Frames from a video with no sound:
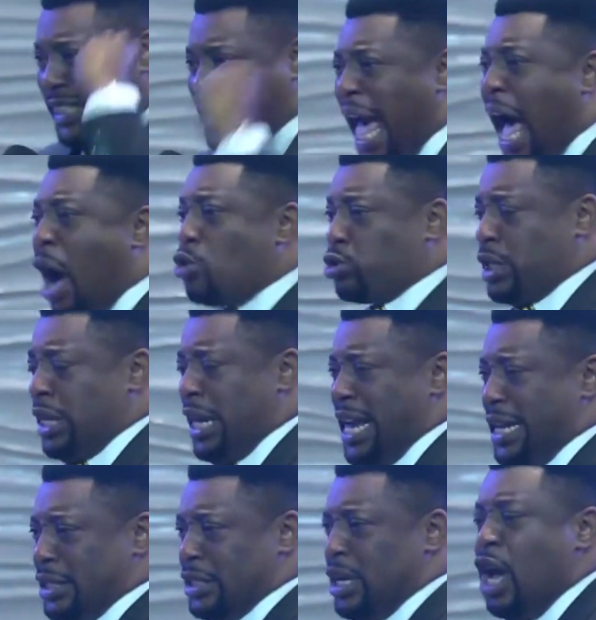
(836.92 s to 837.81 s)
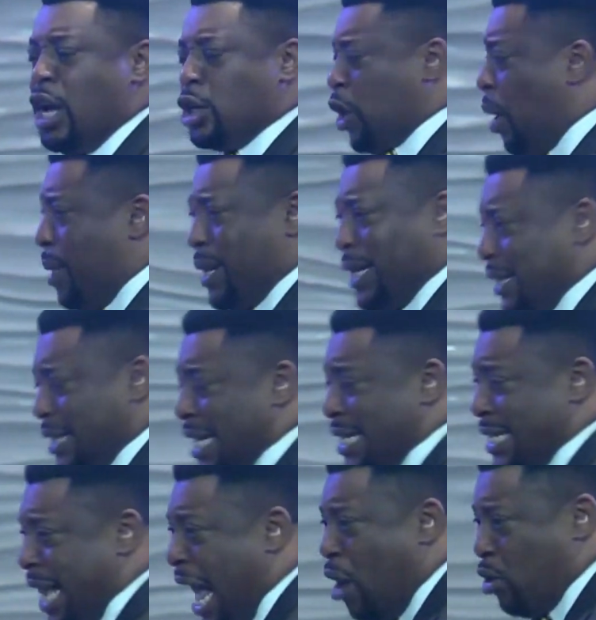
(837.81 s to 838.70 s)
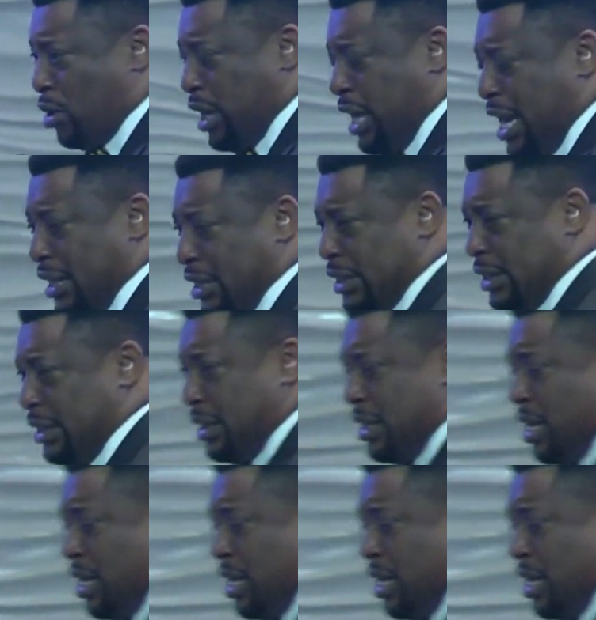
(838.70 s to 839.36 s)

doubtless, somebody said doubtless,